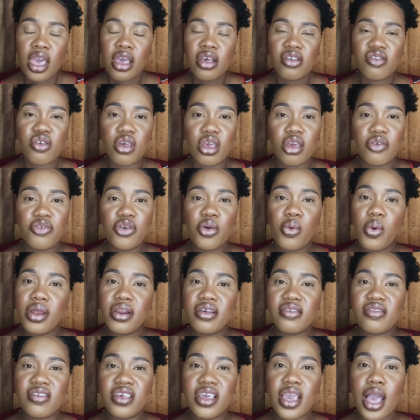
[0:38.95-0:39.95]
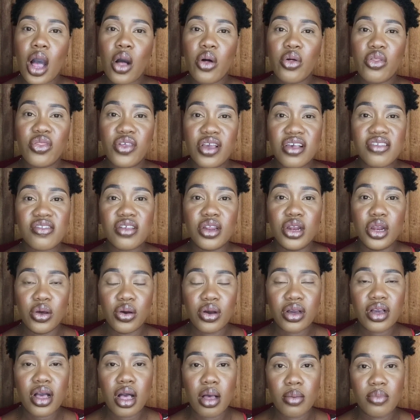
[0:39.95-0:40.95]
So if you want to see how this
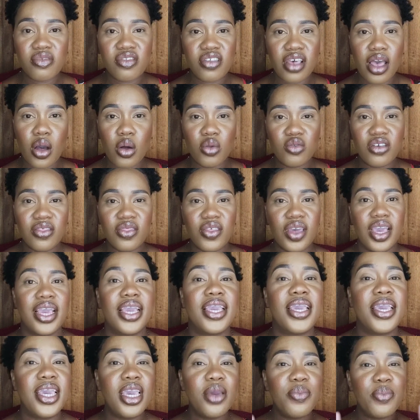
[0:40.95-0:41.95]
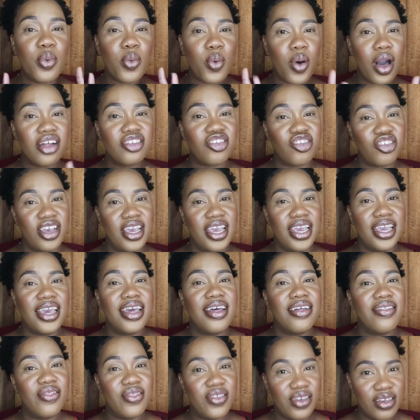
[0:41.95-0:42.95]
look comes out, then keep watching
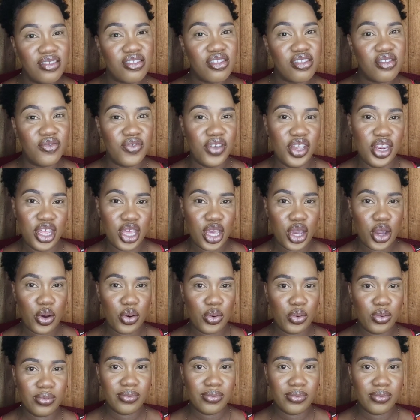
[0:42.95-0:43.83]
this video.